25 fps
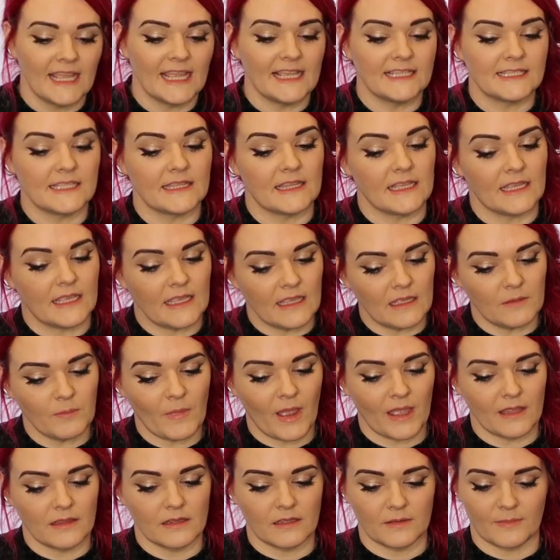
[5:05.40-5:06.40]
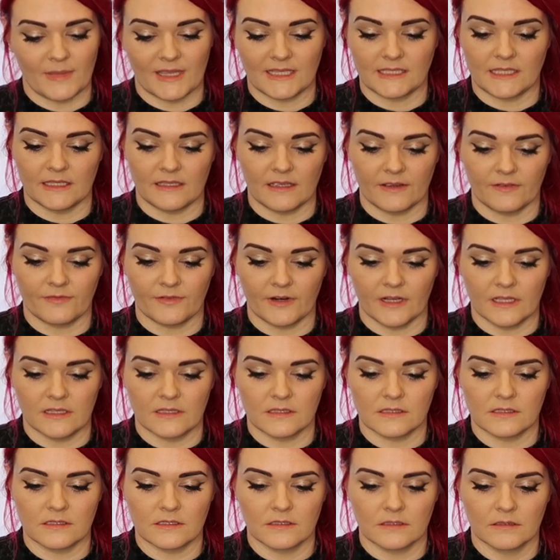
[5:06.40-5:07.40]
is it the heat map that makes a
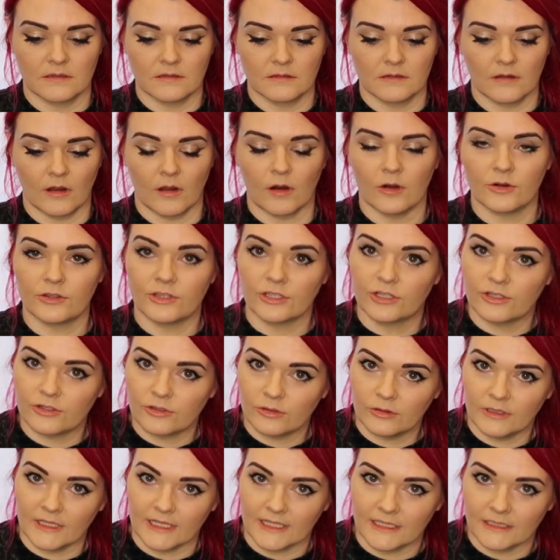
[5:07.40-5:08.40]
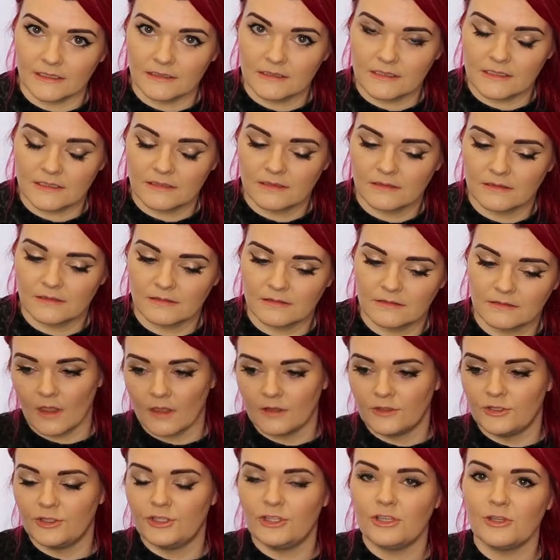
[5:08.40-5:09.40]
difference? Or the grow lights?
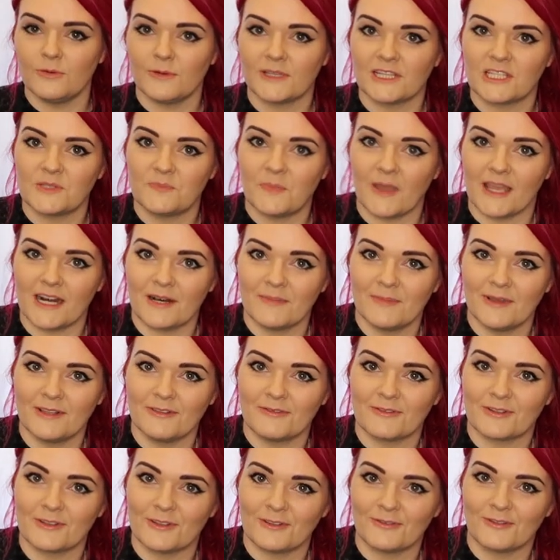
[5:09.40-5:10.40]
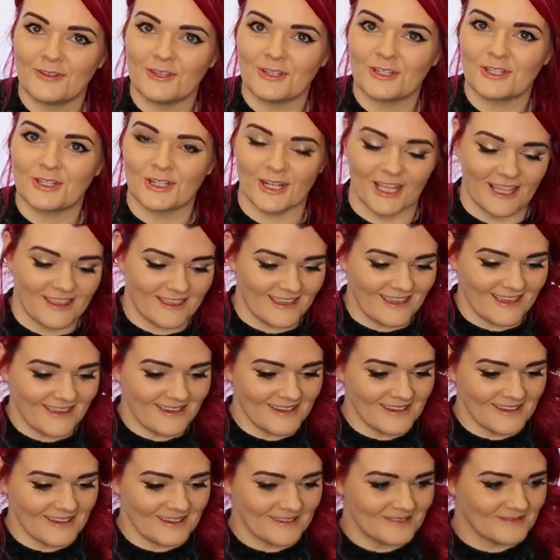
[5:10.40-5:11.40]
New experiment for the future, I
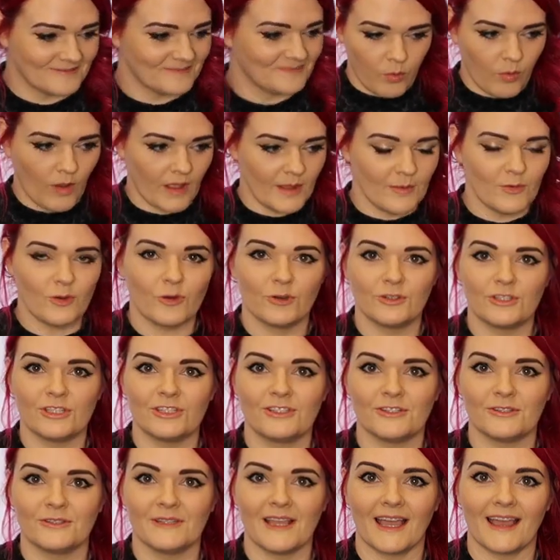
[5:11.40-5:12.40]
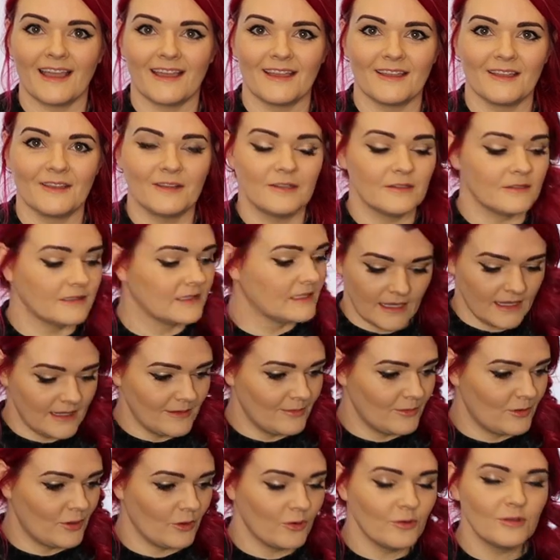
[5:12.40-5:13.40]
think. What I'm going to do now, I
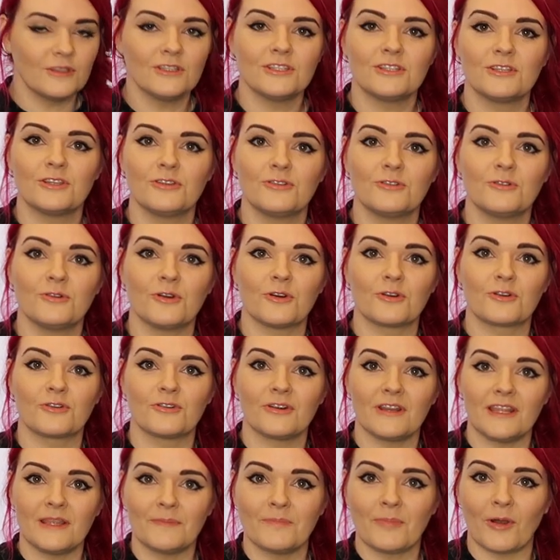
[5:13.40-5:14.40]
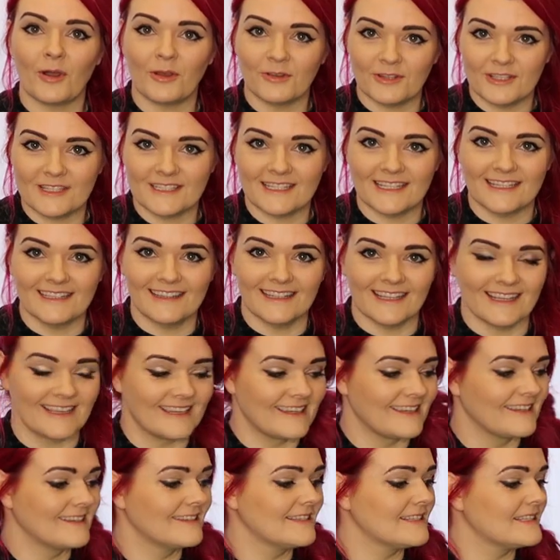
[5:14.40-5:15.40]
am going to repot the
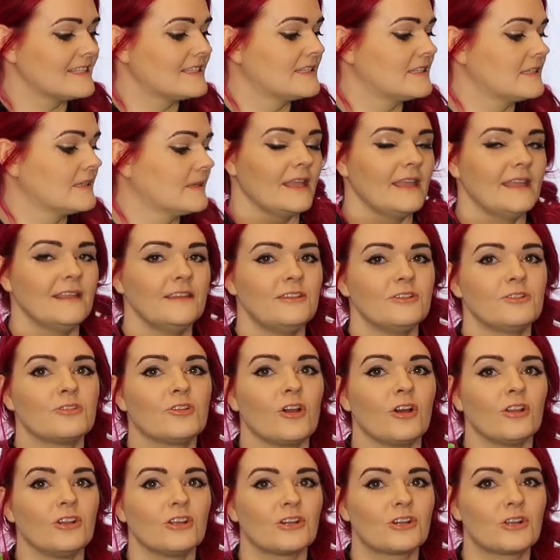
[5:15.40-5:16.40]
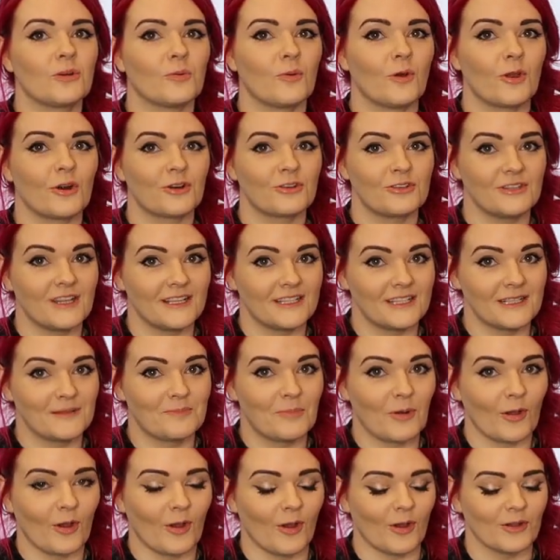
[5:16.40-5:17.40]
seedlings into colour
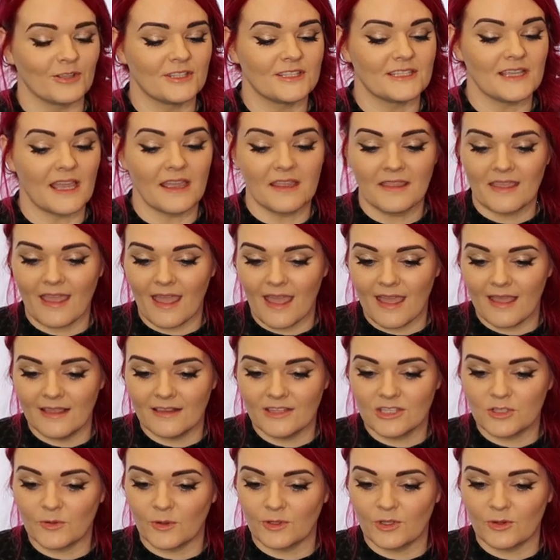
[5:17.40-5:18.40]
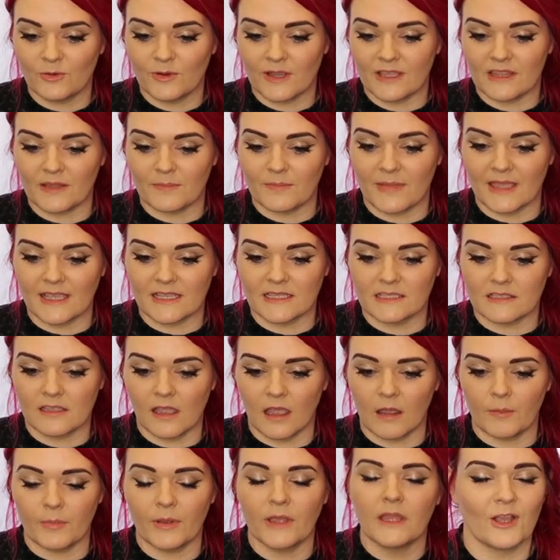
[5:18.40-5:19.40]
coordinated pots, again, so I don't get them mixed
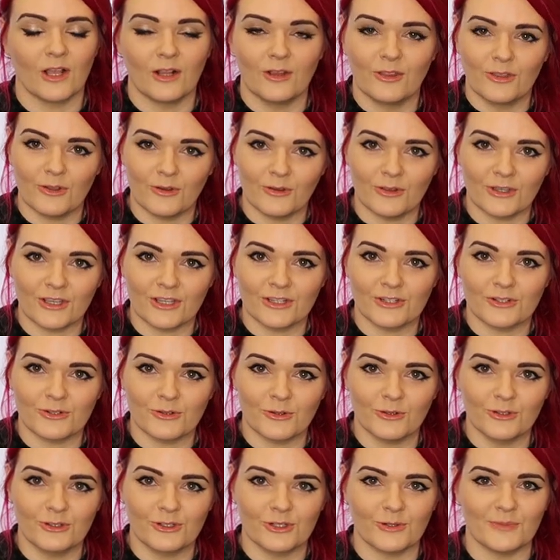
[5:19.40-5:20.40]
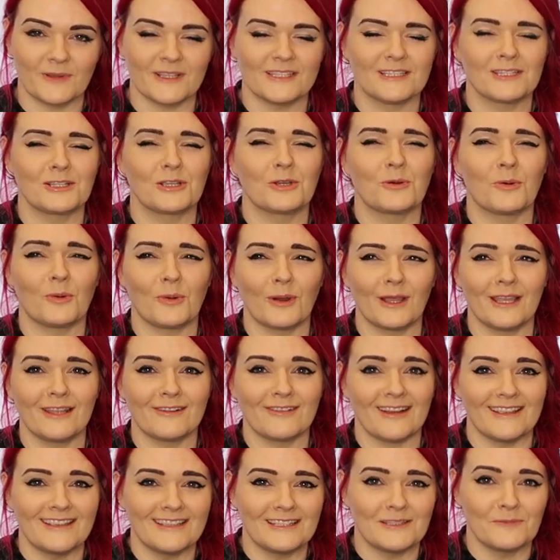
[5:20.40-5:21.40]
up. Although the control group isn't quite
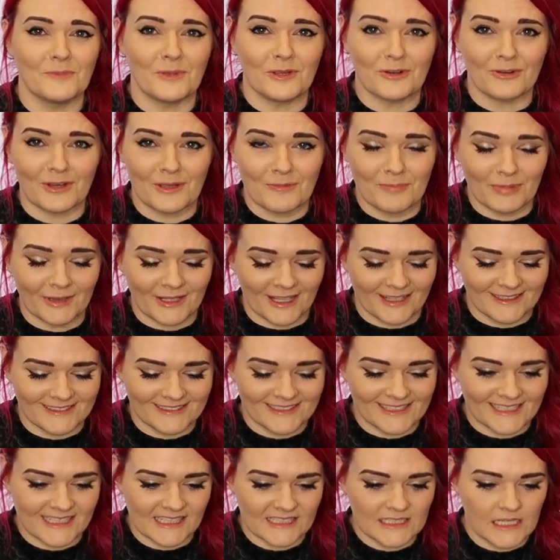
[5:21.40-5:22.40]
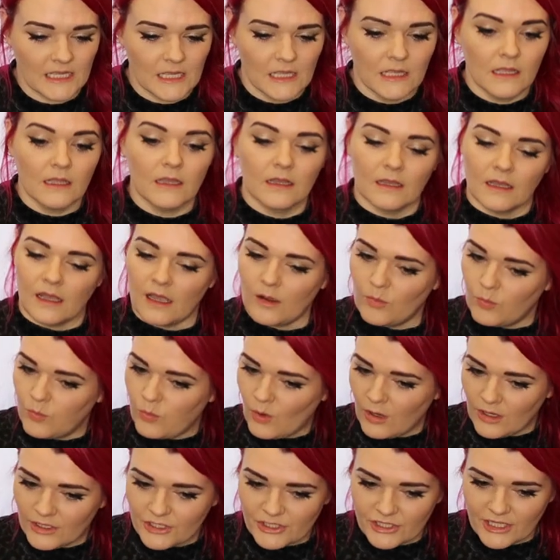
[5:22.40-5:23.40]
ready to be replanted, I
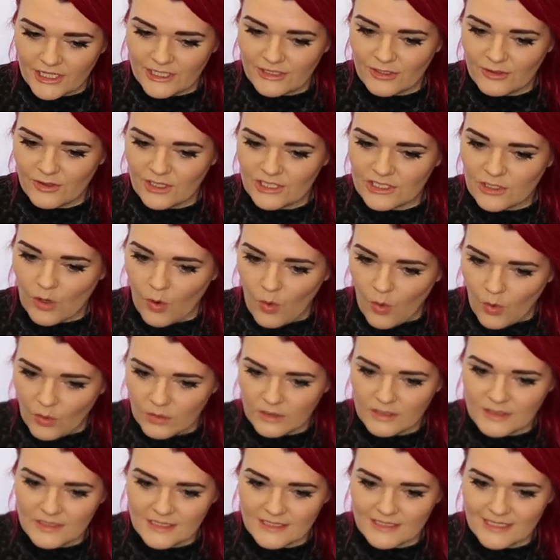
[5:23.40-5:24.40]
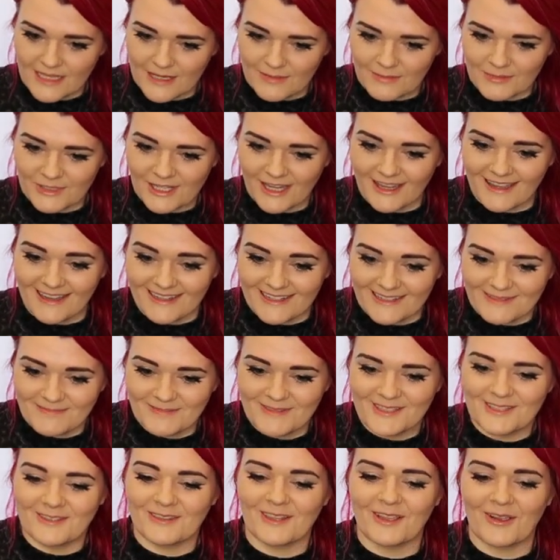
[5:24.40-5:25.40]
want to try and do this all at the same time
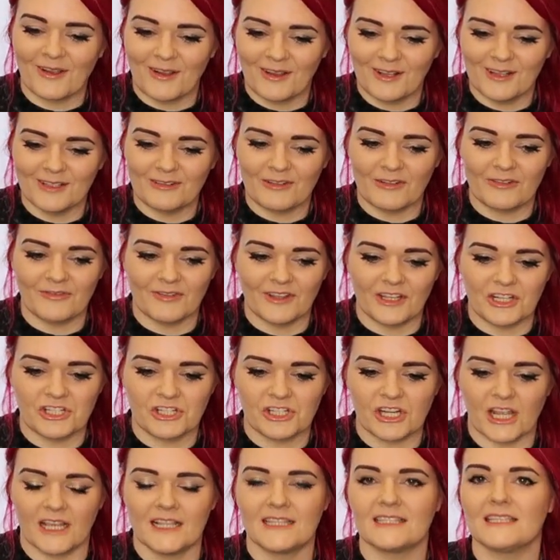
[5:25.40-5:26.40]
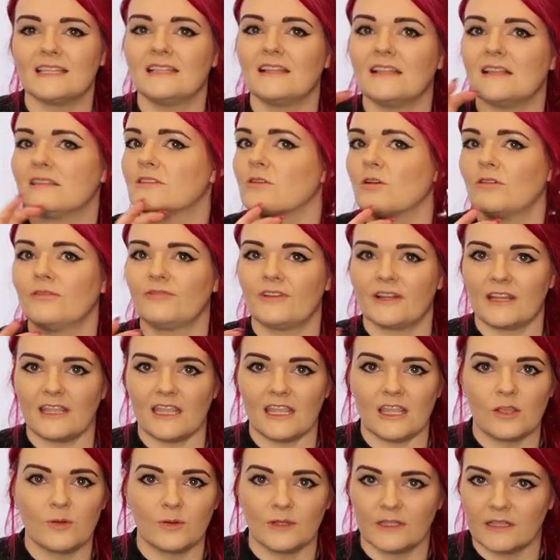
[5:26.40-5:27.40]
so they all have a fair chance and it's all very
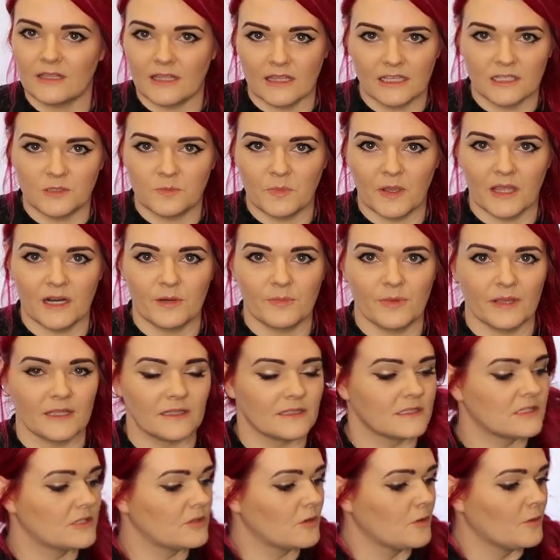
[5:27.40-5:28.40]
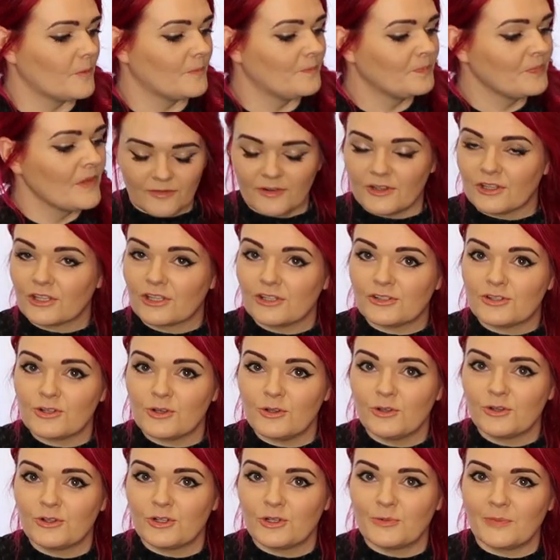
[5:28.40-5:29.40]
equal in the experiment. So, for the
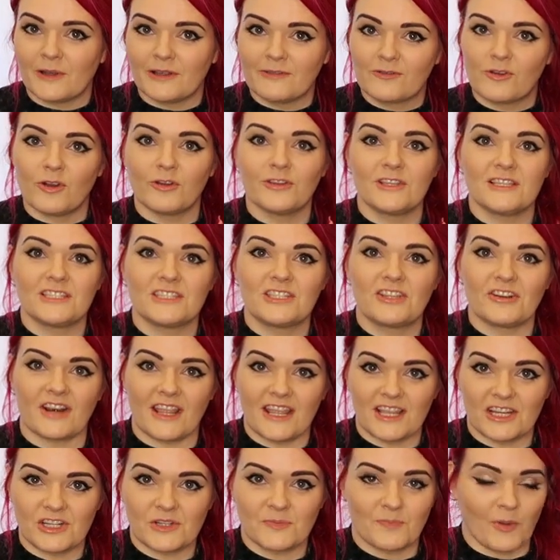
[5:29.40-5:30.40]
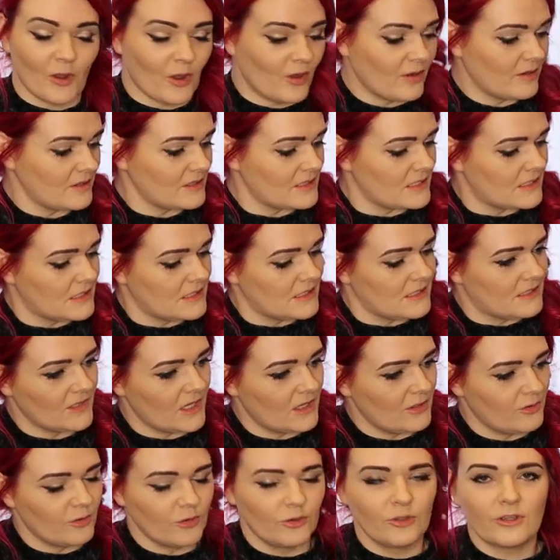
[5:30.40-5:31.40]
control group, I've got these greyish pots,
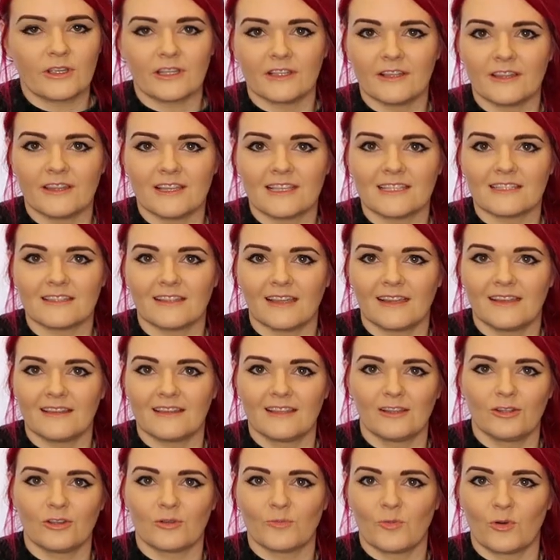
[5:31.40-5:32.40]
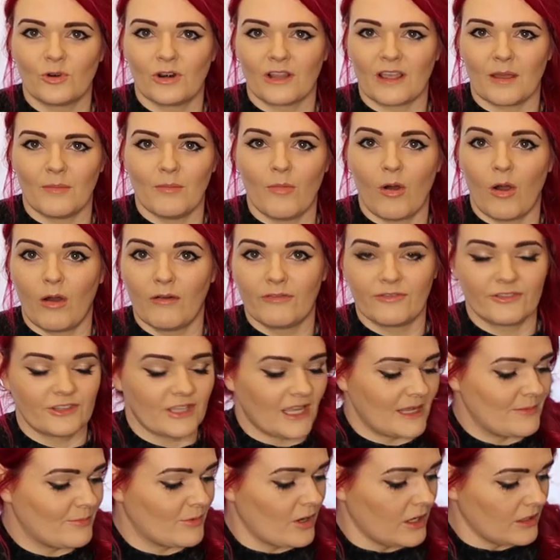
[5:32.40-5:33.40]
although looking at this light, they look more like a mauve
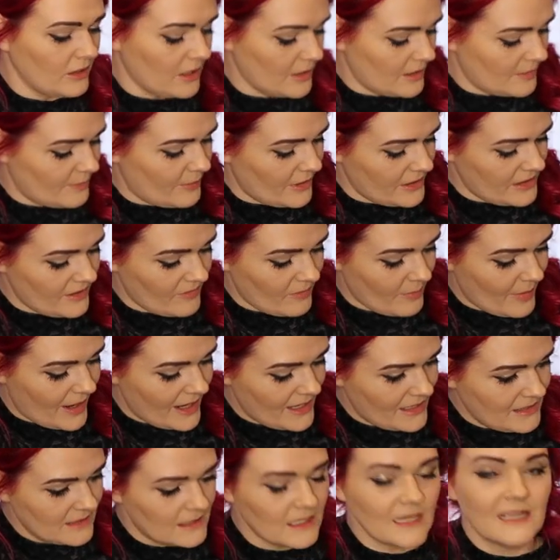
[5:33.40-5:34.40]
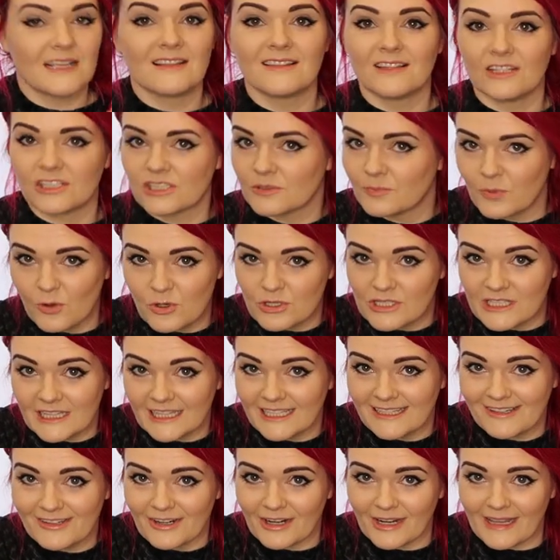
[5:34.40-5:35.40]
type colour, but never mind. They're
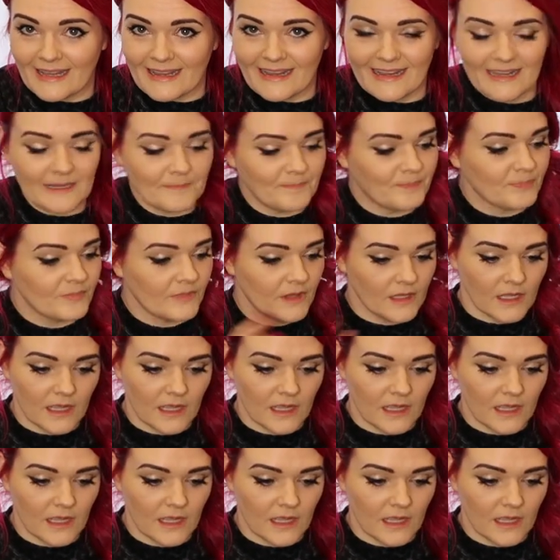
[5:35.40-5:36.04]
supposedly grey.